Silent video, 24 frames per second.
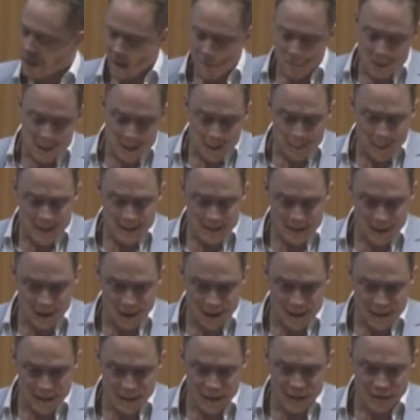But the basic
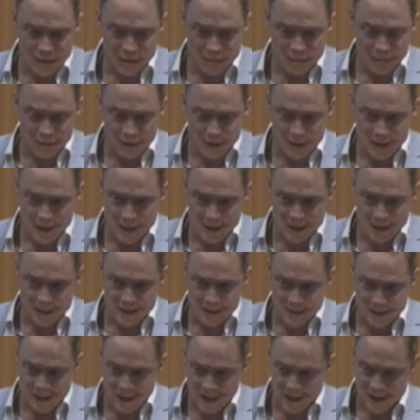idea
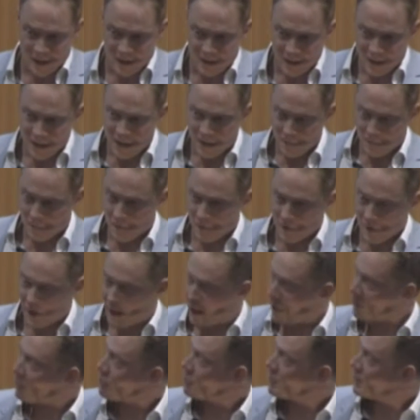is that the
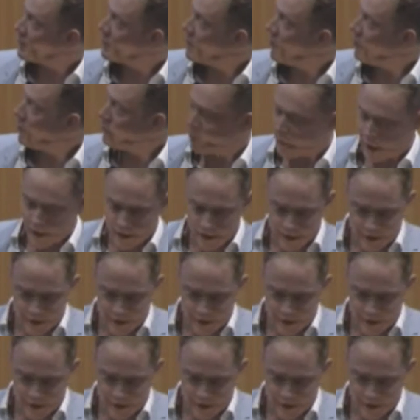ultimate goal, right,